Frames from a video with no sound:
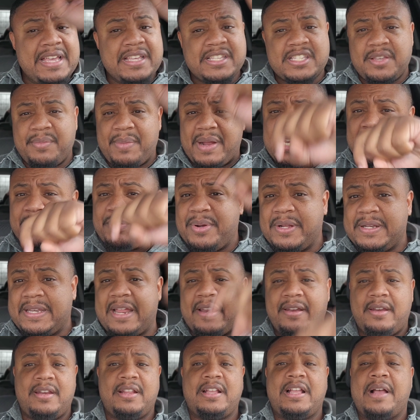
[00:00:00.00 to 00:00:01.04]
Somebody put
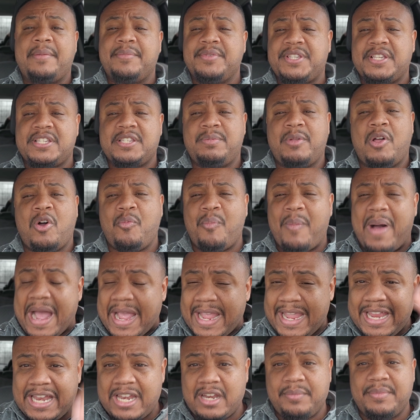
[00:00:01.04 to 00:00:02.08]
down in the comment section below, my
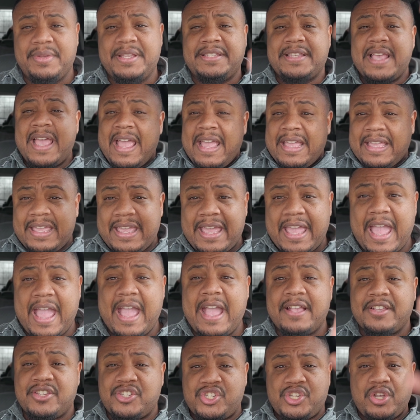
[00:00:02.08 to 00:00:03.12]
enemies
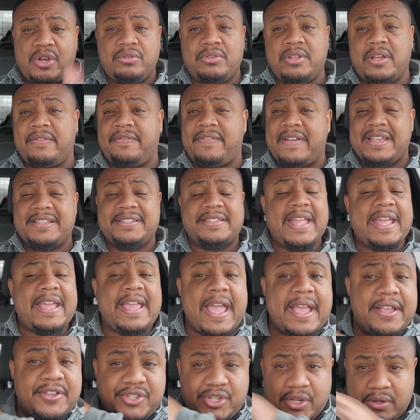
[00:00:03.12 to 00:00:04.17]
can't show their face. They
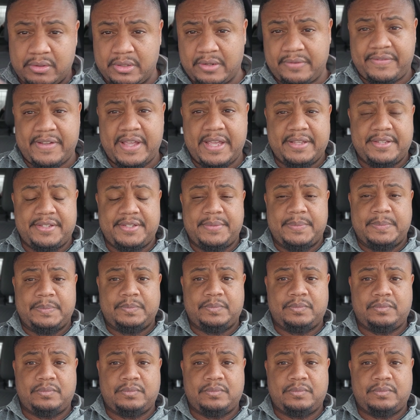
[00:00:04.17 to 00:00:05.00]
can't show their face.